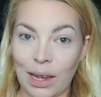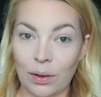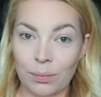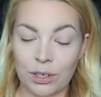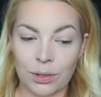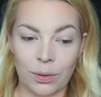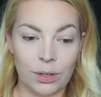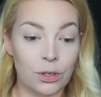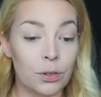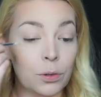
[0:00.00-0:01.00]
Now I'm just
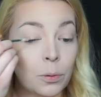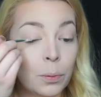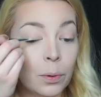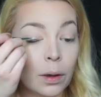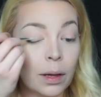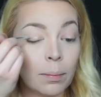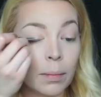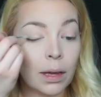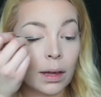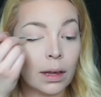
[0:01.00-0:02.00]
going to
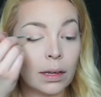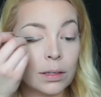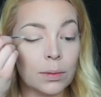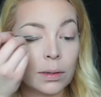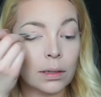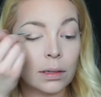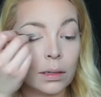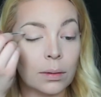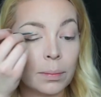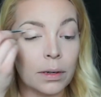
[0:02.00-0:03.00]
prime my eyes with a
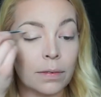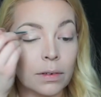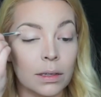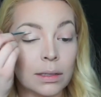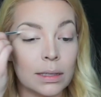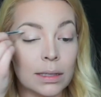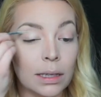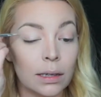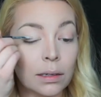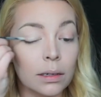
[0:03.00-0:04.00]
little bit of
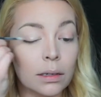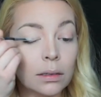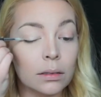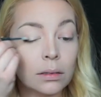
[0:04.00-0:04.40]
concealer